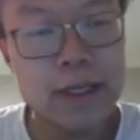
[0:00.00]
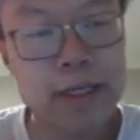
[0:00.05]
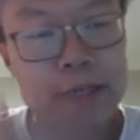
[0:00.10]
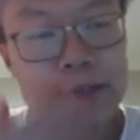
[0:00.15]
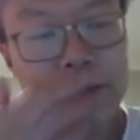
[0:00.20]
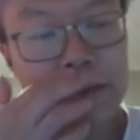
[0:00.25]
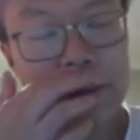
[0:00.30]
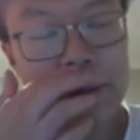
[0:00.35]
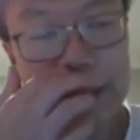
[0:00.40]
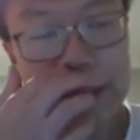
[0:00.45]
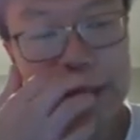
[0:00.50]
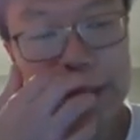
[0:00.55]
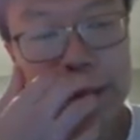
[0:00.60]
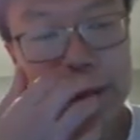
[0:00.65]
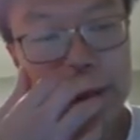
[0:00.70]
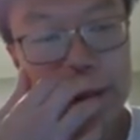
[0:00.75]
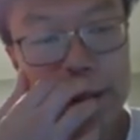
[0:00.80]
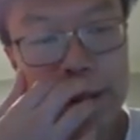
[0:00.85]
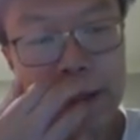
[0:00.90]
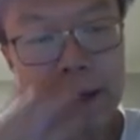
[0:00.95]
that's what I
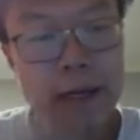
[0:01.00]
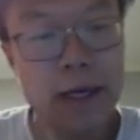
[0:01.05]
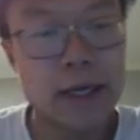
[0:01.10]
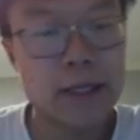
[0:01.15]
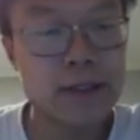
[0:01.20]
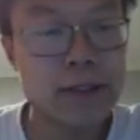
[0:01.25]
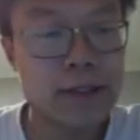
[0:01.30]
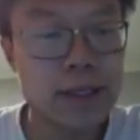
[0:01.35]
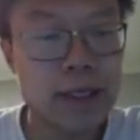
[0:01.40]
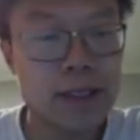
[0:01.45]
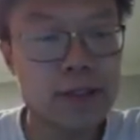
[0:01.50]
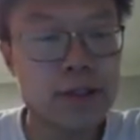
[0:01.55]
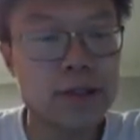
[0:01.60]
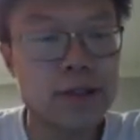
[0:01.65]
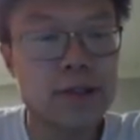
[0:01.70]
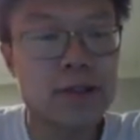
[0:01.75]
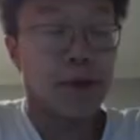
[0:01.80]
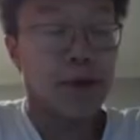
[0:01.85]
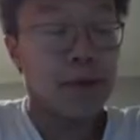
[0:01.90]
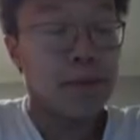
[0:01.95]
did. I just
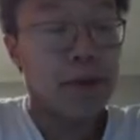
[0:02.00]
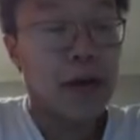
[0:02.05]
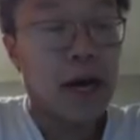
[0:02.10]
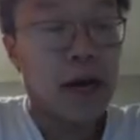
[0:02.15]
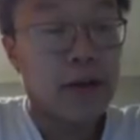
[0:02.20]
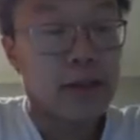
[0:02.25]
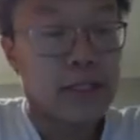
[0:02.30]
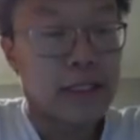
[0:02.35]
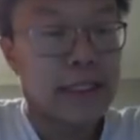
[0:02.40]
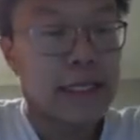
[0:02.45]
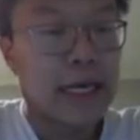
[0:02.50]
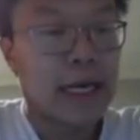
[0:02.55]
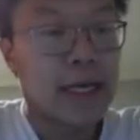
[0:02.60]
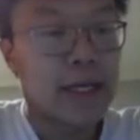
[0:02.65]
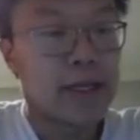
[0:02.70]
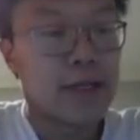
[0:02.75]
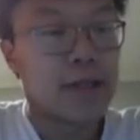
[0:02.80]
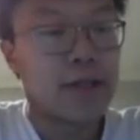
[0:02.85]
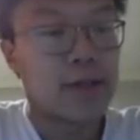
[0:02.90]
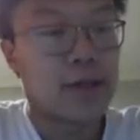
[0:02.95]
actually put powers of
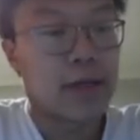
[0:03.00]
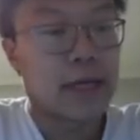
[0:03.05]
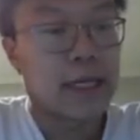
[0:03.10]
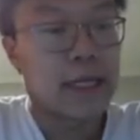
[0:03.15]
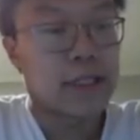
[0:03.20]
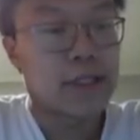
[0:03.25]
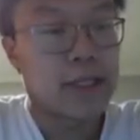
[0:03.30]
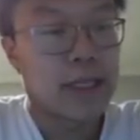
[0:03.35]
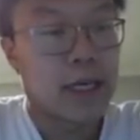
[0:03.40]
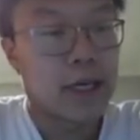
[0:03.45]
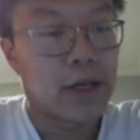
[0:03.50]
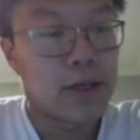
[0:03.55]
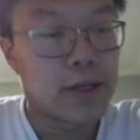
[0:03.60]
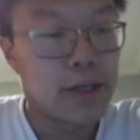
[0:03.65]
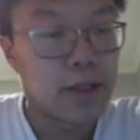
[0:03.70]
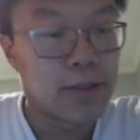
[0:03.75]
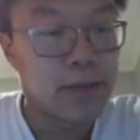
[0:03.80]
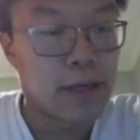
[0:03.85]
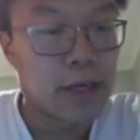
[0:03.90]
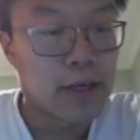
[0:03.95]
10. So I actually
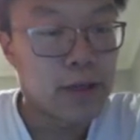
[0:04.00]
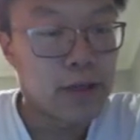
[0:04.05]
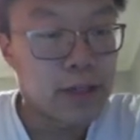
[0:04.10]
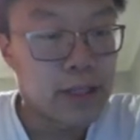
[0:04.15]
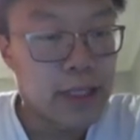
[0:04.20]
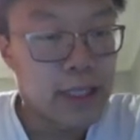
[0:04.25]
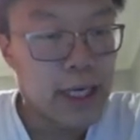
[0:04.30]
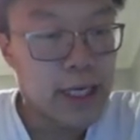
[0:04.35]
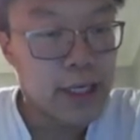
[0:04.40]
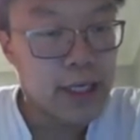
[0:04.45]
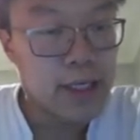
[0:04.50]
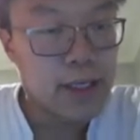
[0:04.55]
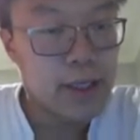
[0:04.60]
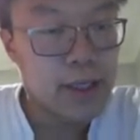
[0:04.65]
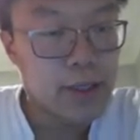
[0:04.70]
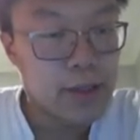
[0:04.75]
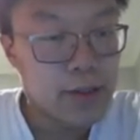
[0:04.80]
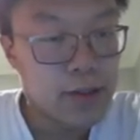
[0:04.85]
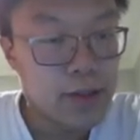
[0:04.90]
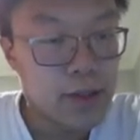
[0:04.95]
calculated powers of 10.
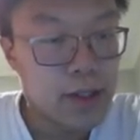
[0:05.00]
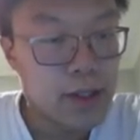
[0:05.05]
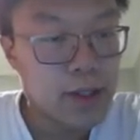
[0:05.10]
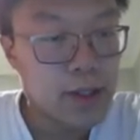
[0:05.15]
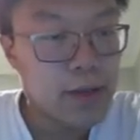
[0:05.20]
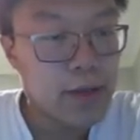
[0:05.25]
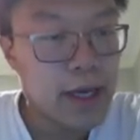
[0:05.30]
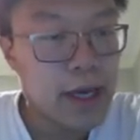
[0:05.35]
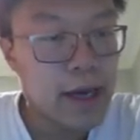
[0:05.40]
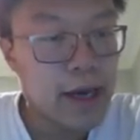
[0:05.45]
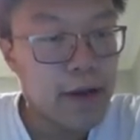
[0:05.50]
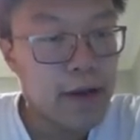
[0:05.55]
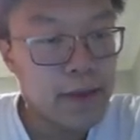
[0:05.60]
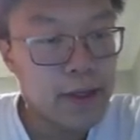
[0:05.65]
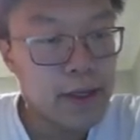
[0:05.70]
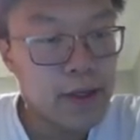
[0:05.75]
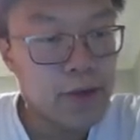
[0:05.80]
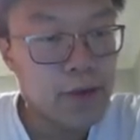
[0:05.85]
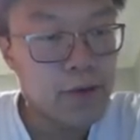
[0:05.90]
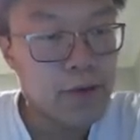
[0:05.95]
So here we have
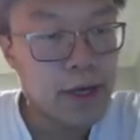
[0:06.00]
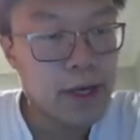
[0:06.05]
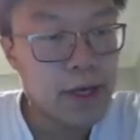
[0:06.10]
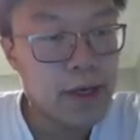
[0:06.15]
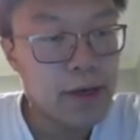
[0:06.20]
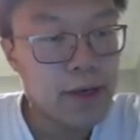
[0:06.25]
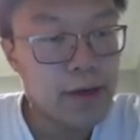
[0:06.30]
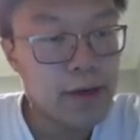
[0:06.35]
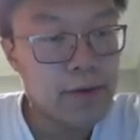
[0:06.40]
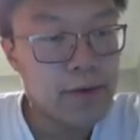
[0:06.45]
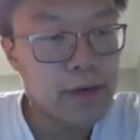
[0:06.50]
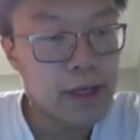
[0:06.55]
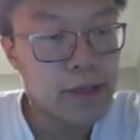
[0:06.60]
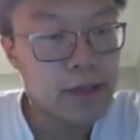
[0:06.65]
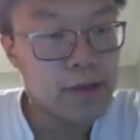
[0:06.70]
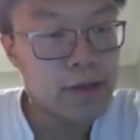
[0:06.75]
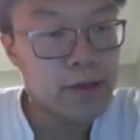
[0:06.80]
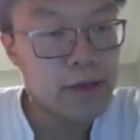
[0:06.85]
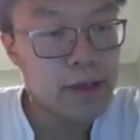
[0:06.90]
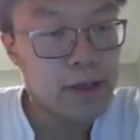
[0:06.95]
an array, a
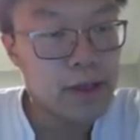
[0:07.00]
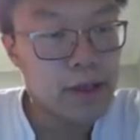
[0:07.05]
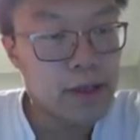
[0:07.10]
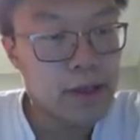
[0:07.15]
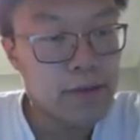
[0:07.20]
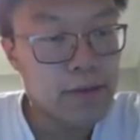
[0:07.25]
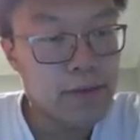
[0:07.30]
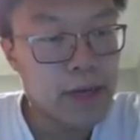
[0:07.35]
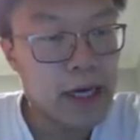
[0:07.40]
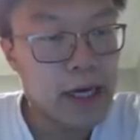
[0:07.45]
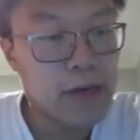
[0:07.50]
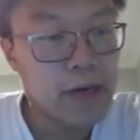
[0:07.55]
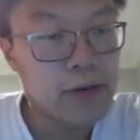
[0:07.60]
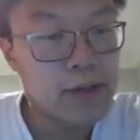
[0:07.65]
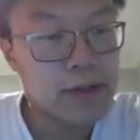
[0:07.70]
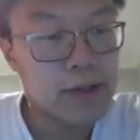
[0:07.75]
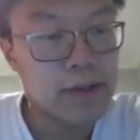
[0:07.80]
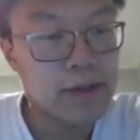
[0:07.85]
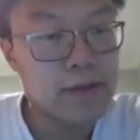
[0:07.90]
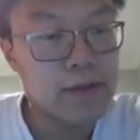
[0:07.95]
vector of
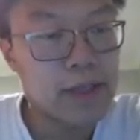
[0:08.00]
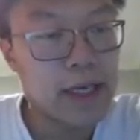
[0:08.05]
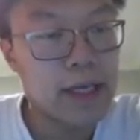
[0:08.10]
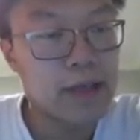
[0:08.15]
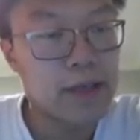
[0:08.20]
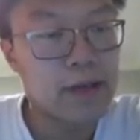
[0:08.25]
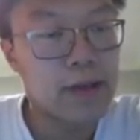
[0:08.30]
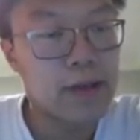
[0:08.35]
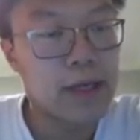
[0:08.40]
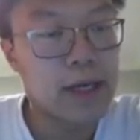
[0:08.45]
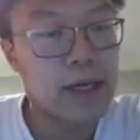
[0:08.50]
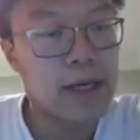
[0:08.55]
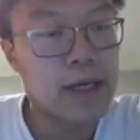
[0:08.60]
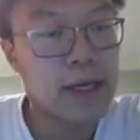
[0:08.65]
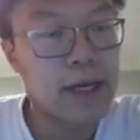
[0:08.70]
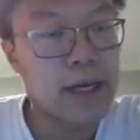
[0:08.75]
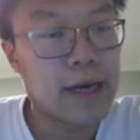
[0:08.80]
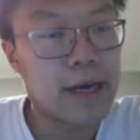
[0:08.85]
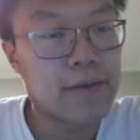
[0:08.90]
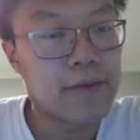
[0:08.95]
powers of 10. And I
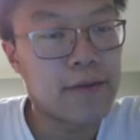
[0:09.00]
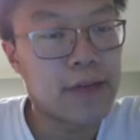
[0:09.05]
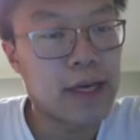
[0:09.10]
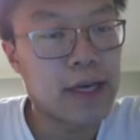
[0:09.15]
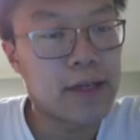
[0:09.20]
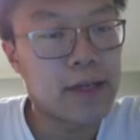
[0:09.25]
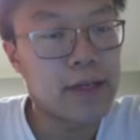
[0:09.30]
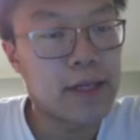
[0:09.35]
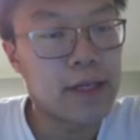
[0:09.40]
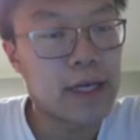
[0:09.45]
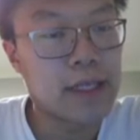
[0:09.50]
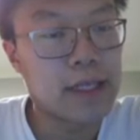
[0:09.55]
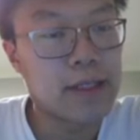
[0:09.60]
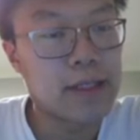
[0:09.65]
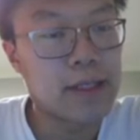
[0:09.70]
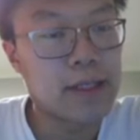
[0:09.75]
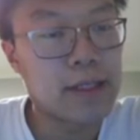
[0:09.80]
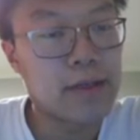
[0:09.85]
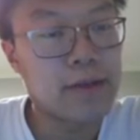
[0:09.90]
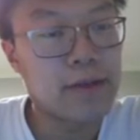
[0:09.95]
have not
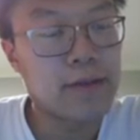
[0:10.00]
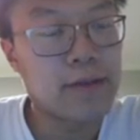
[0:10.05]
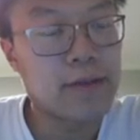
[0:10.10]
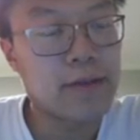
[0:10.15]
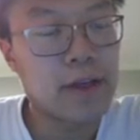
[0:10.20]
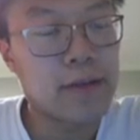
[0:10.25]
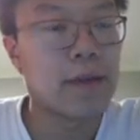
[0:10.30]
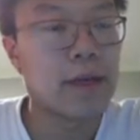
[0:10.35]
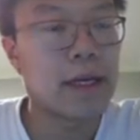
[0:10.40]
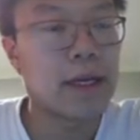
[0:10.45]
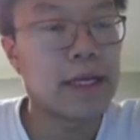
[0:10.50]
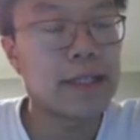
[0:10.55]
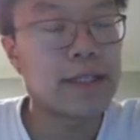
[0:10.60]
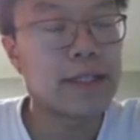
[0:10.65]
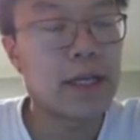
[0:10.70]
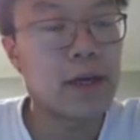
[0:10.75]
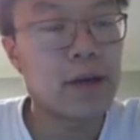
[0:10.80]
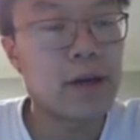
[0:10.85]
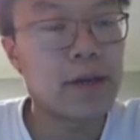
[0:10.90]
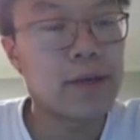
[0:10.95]
19 of them. And I set
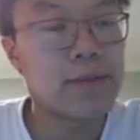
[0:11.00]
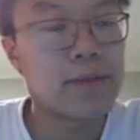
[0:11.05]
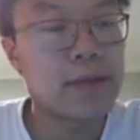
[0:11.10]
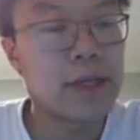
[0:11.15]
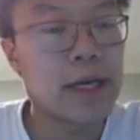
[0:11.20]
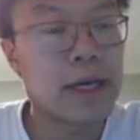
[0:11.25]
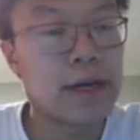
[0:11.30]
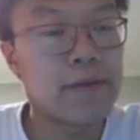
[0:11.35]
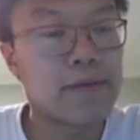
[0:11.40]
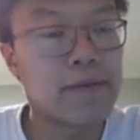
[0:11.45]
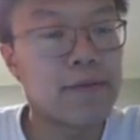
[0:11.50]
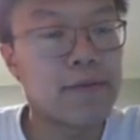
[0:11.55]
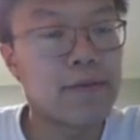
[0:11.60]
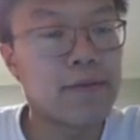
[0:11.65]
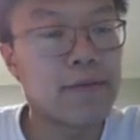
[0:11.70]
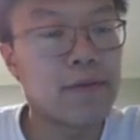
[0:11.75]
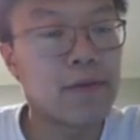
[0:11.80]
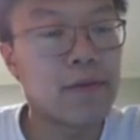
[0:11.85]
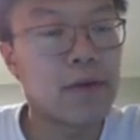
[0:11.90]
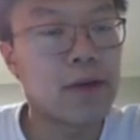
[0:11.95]
all of them to have
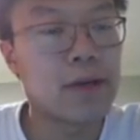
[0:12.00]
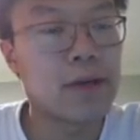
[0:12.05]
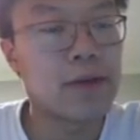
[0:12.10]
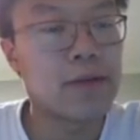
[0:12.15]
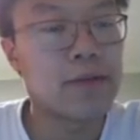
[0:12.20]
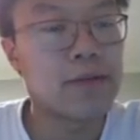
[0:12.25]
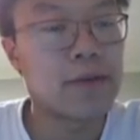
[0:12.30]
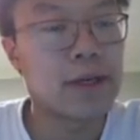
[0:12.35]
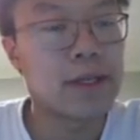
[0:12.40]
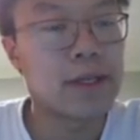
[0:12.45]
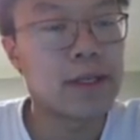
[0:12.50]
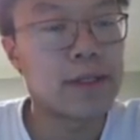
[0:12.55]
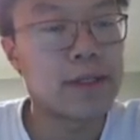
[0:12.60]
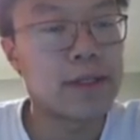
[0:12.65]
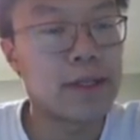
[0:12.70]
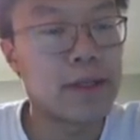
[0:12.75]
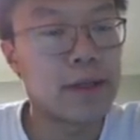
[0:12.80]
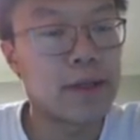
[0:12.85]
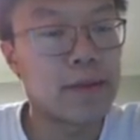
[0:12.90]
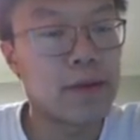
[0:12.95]
1, right?
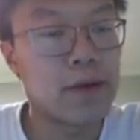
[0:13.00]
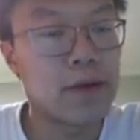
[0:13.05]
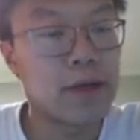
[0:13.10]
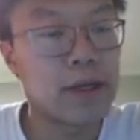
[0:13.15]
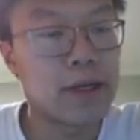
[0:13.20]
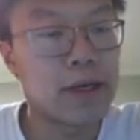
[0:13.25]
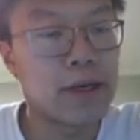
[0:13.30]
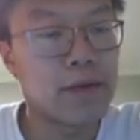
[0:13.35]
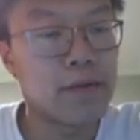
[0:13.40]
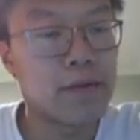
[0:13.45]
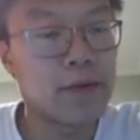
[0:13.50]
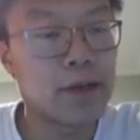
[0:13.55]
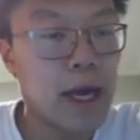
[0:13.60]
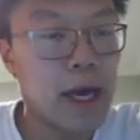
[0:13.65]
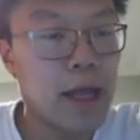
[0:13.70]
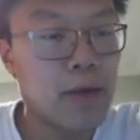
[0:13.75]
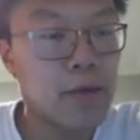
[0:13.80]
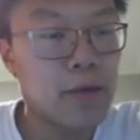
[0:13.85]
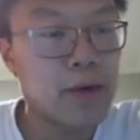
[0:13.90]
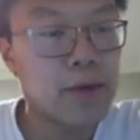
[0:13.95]
Set them all to have 1.
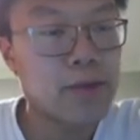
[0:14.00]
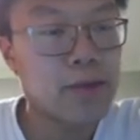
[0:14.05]
And what I'm